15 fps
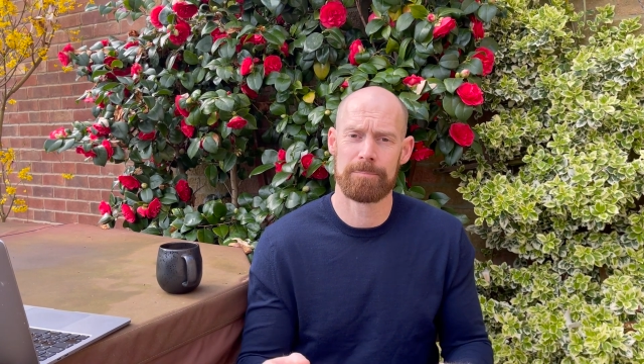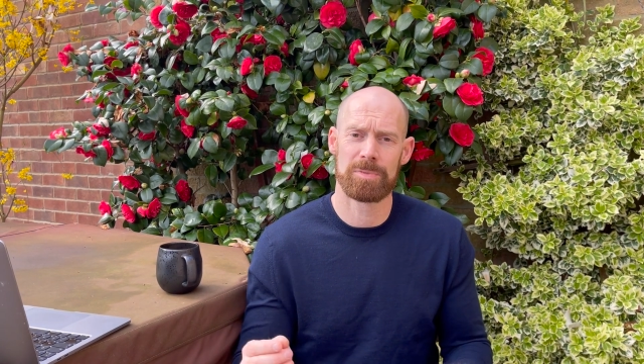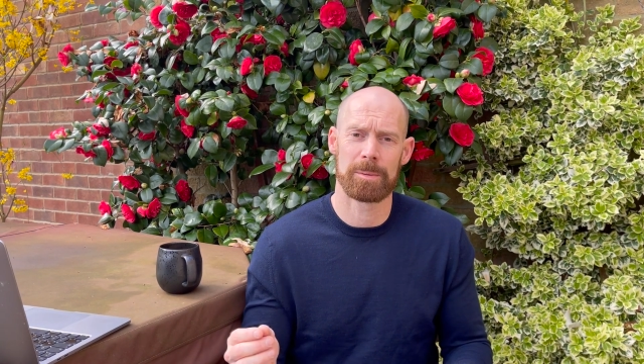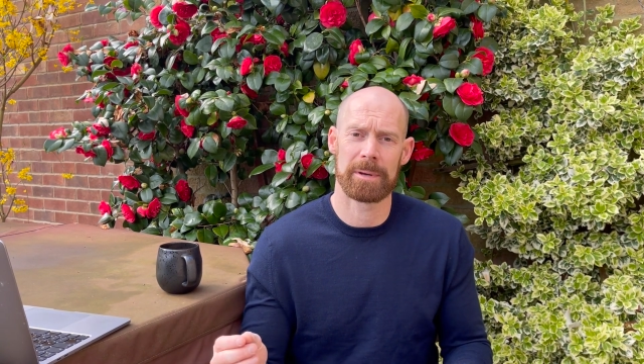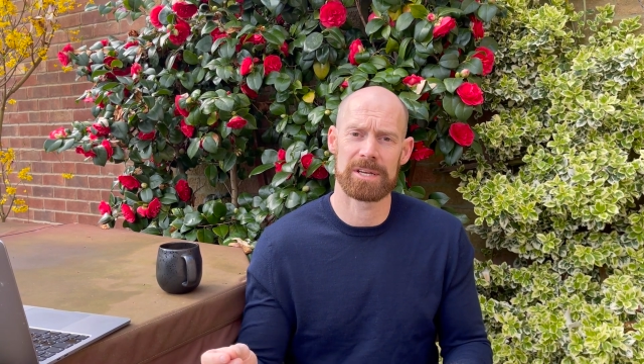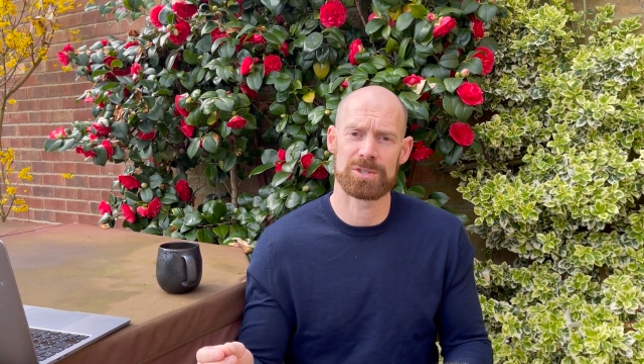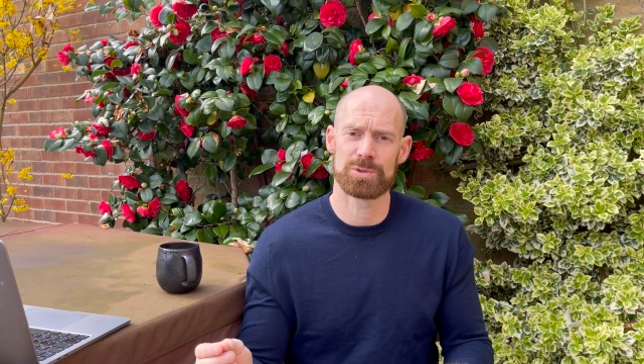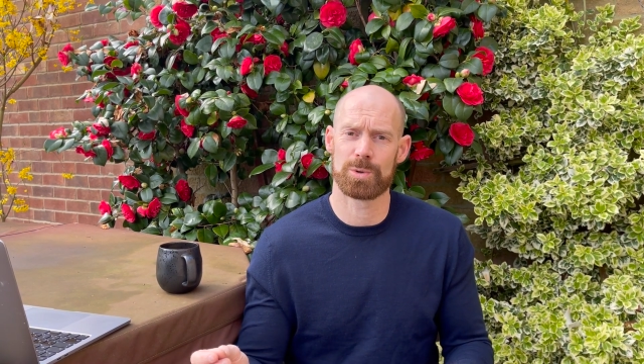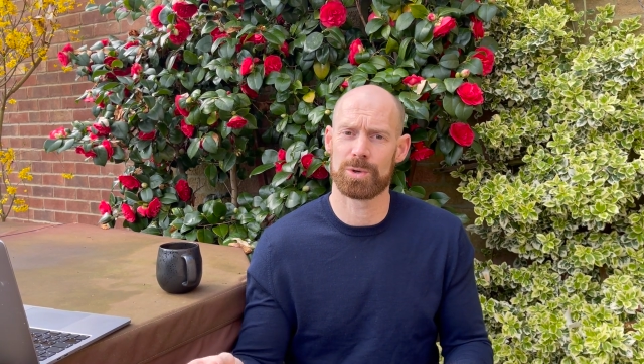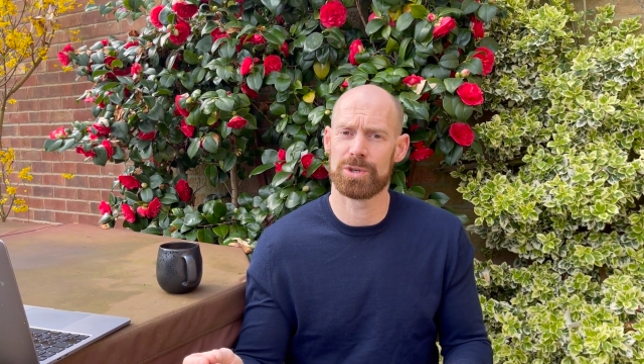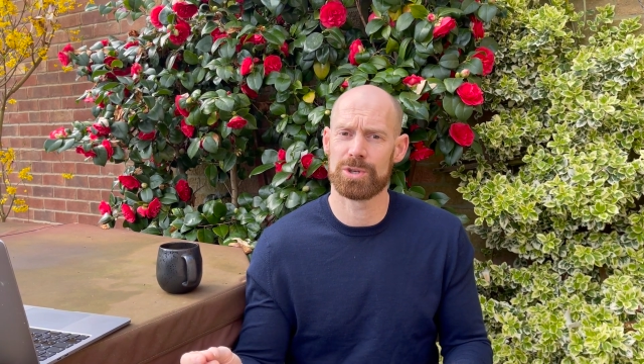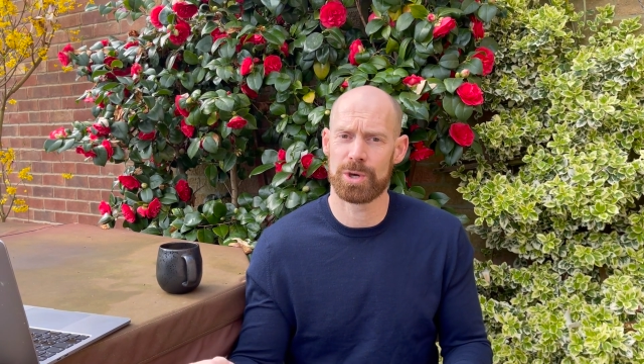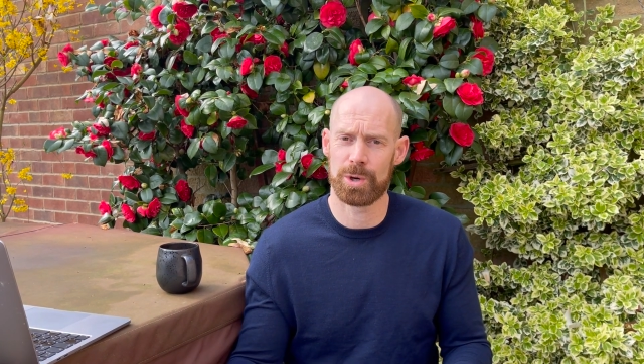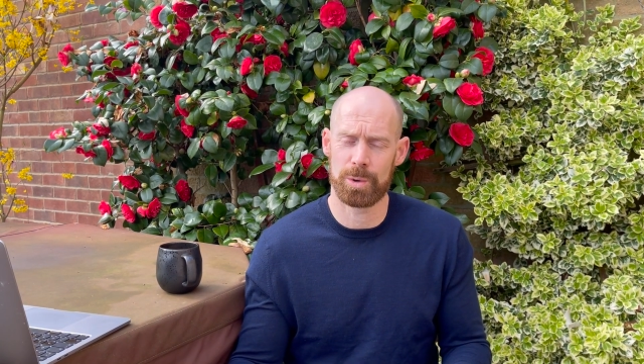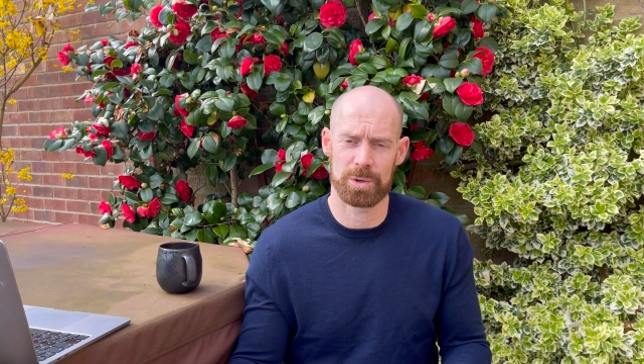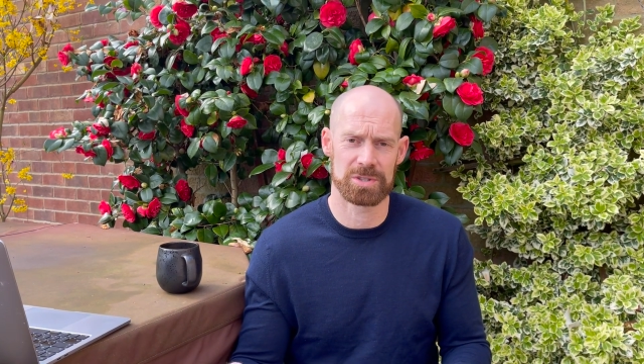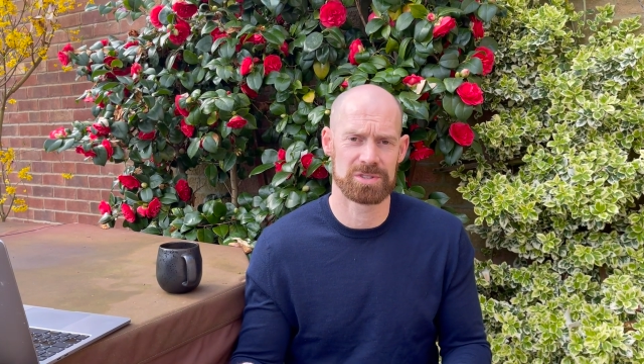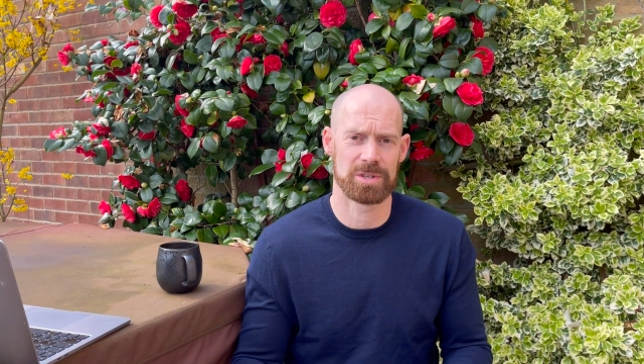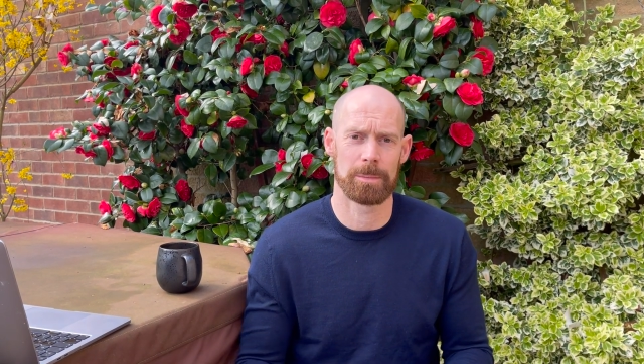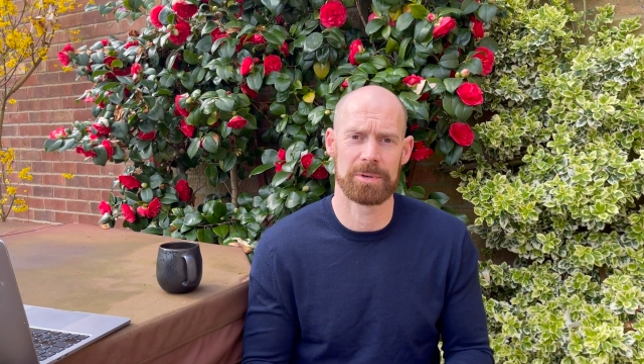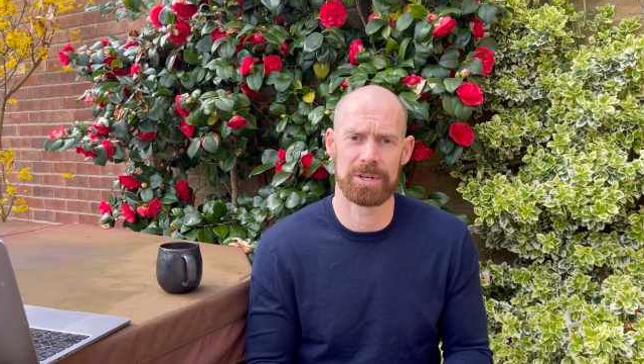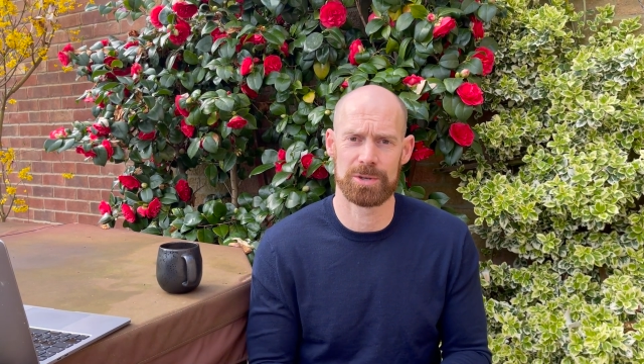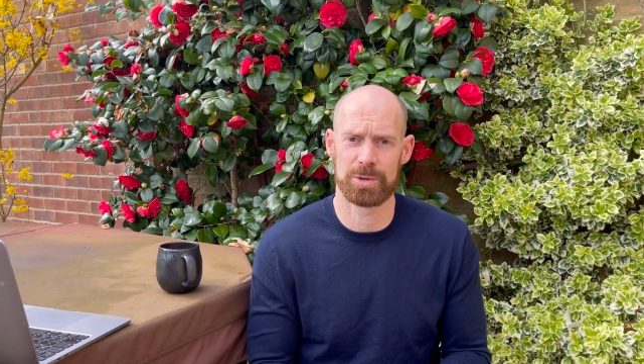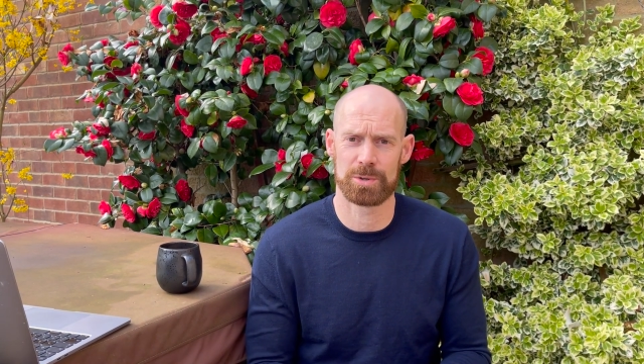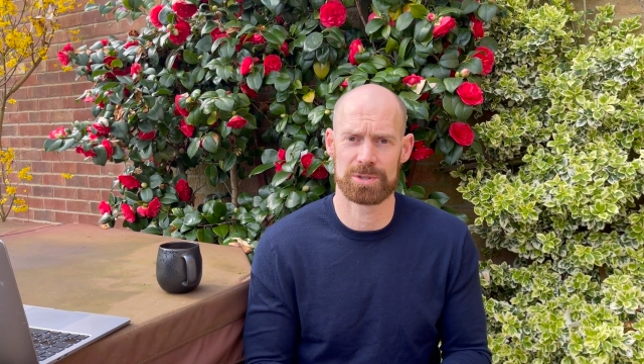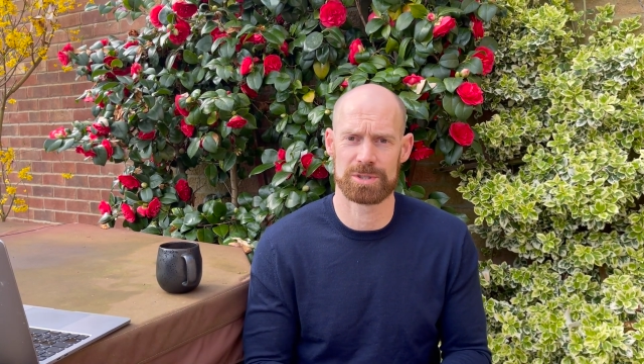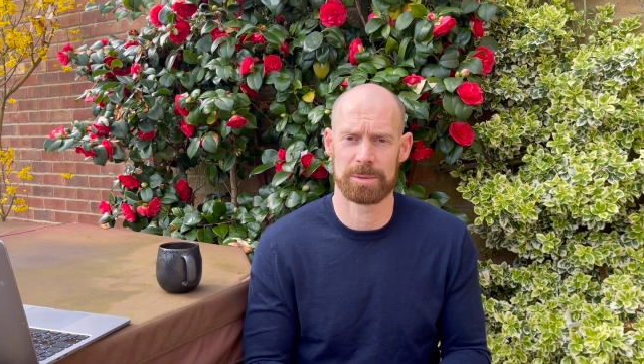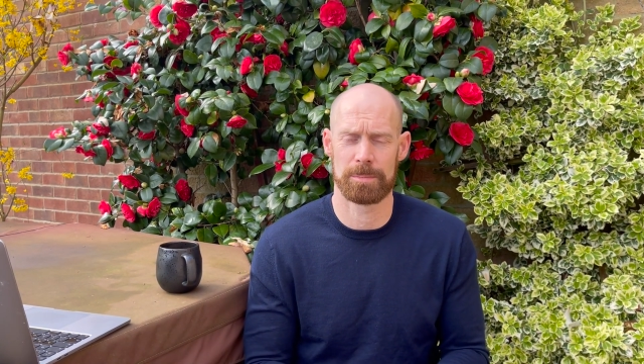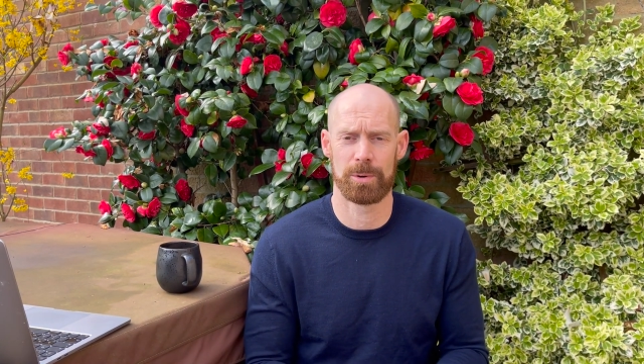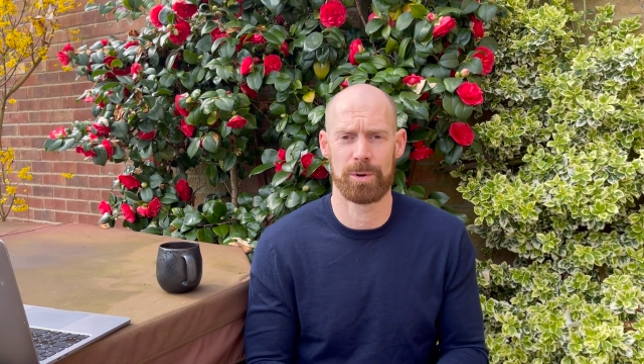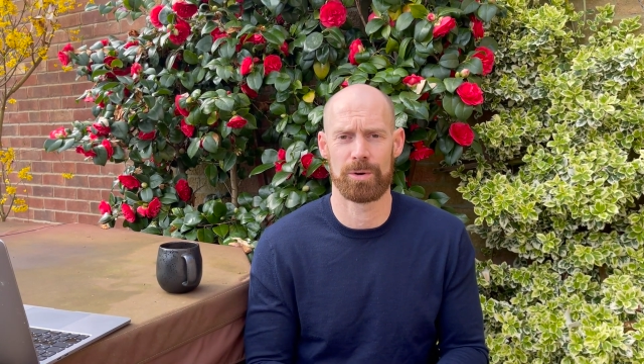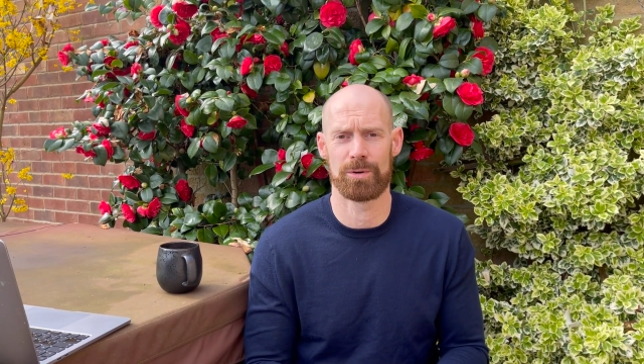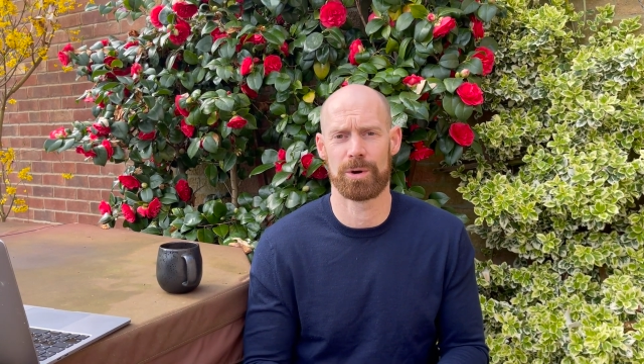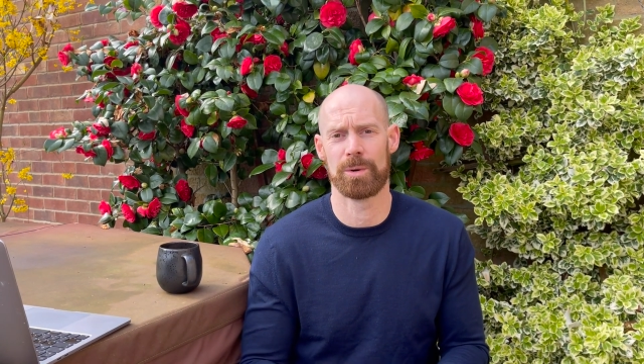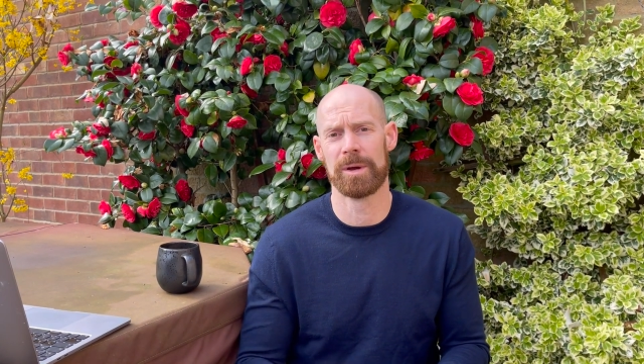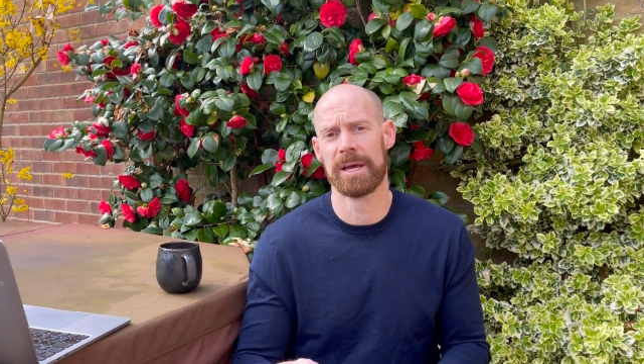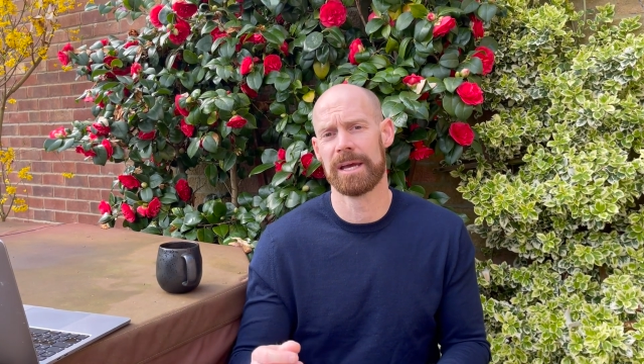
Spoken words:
Make sure you or someone in your support crew